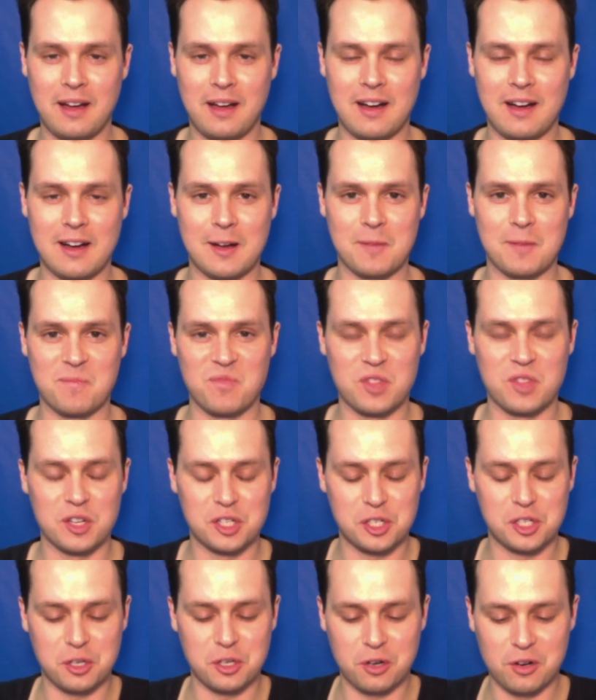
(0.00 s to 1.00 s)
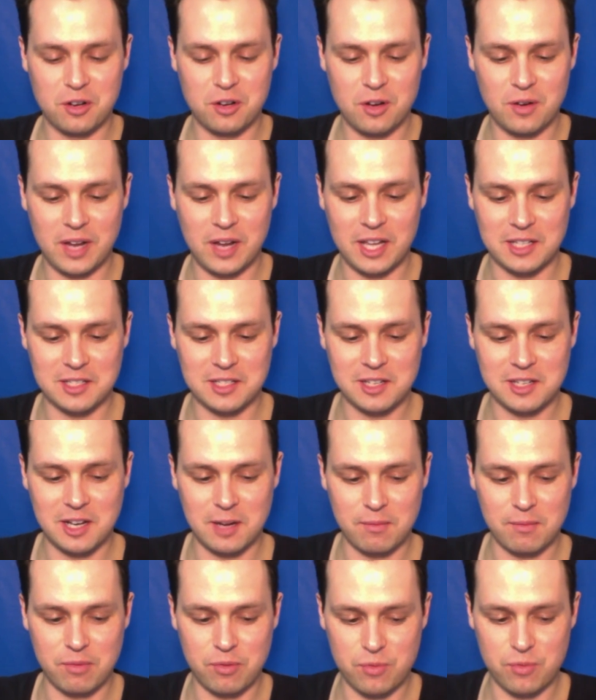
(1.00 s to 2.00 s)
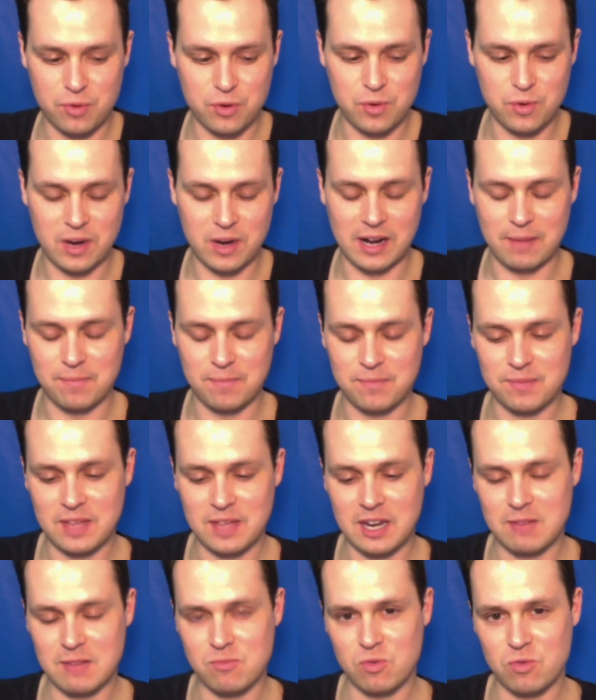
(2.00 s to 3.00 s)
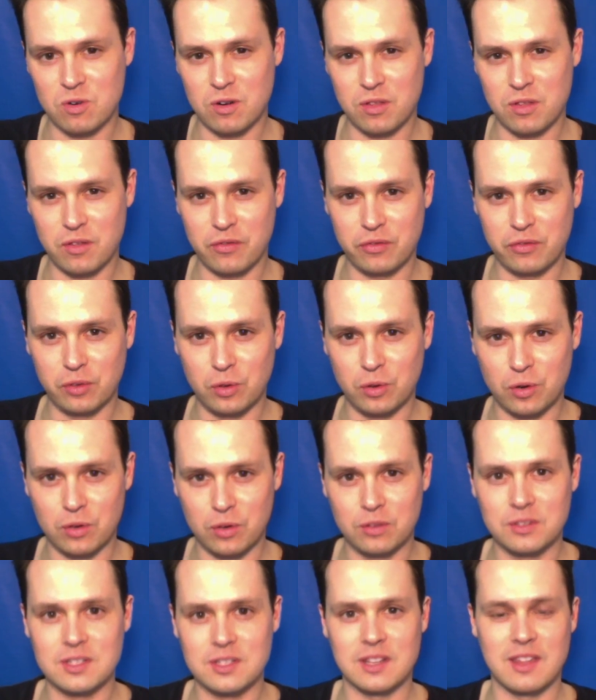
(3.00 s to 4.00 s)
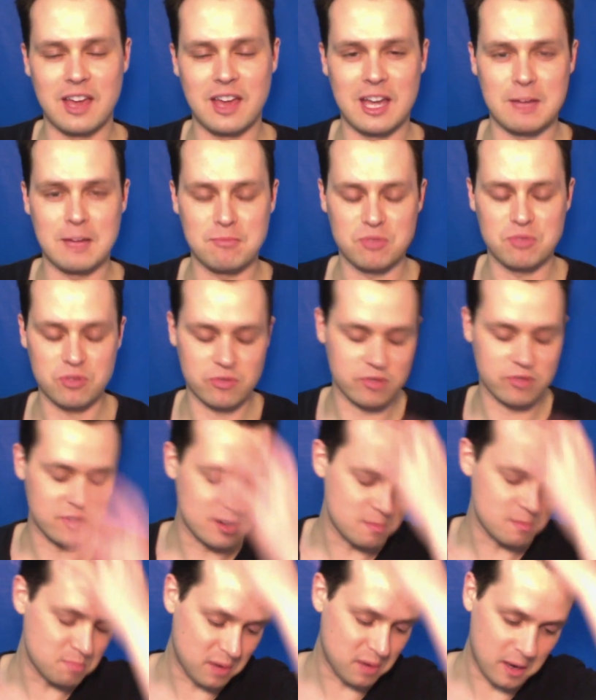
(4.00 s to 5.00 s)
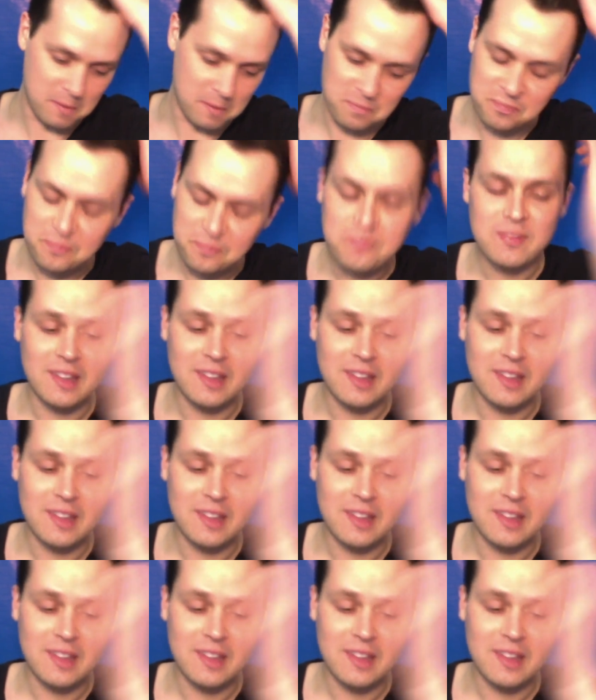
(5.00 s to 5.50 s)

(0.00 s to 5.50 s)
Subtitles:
The sugar note has come through, and I'm getting more of the florals and the ambergris, but